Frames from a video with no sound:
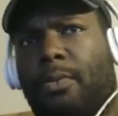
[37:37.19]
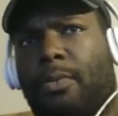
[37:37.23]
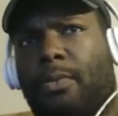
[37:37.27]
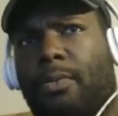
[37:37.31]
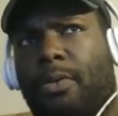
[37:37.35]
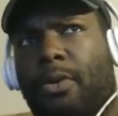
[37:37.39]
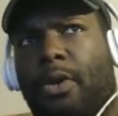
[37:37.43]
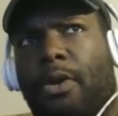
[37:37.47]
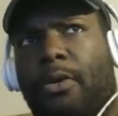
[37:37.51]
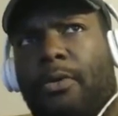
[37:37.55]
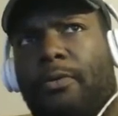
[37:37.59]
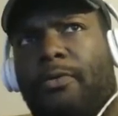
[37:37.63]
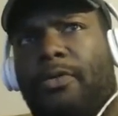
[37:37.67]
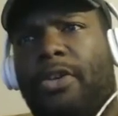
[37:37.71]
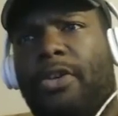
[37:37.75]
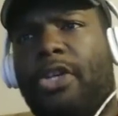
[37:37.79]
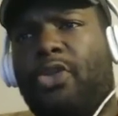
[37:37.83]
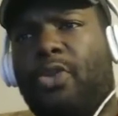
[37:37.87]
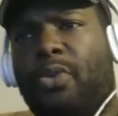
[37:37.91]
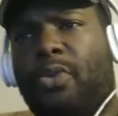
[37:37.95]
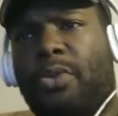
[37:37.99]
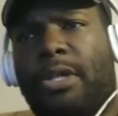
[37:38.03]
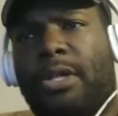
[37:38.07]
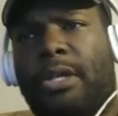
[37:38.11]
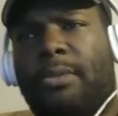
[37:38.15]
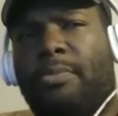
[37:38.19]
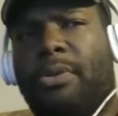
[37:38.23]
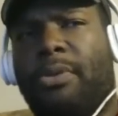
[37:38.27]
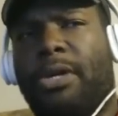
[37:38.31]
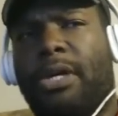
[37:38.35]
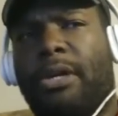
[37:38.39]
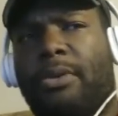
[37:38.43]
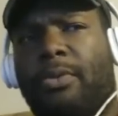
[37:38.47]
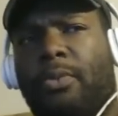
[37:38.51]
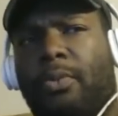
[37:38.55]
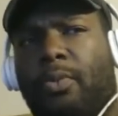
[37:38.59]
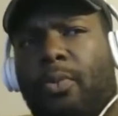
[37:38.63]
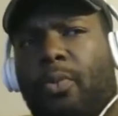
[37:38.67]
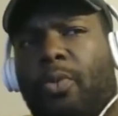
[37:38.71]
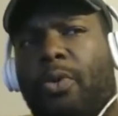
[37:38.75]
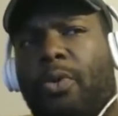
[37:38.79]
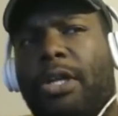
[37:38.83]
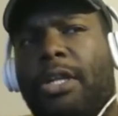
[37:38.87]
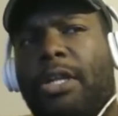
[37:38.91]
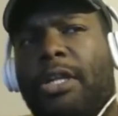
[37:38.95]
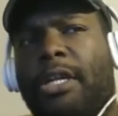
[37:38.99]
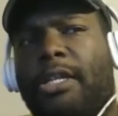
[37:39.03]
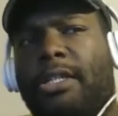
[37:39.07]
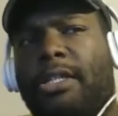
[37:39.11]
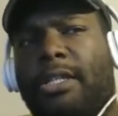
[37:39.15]
visually. But
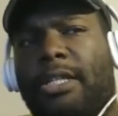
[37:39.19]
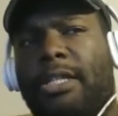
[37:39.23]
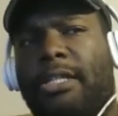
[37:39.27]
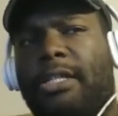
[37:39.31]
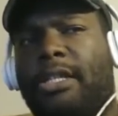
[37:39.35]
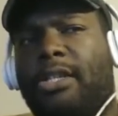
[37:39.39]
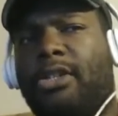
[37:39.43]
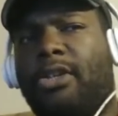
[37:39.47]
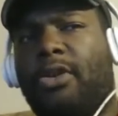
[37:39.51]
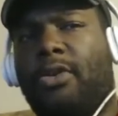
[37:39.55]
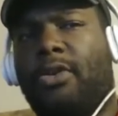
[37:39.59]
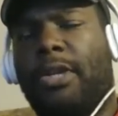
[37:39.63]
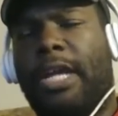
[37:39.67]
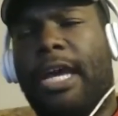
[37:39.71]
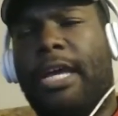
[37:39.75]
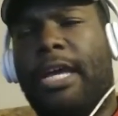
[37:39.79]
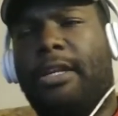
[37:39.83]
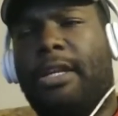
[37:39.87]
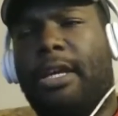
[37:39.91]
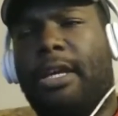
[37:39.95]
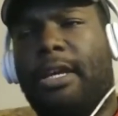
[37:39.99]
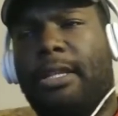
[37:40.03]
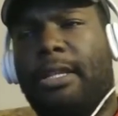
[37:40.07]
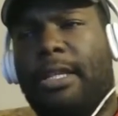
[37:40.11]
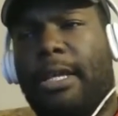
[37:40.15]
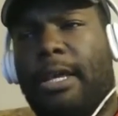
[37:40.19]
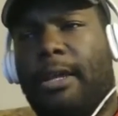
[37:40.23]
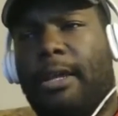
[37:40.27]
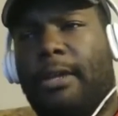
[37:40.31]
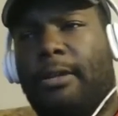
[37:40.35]
when has Nintendo not done that?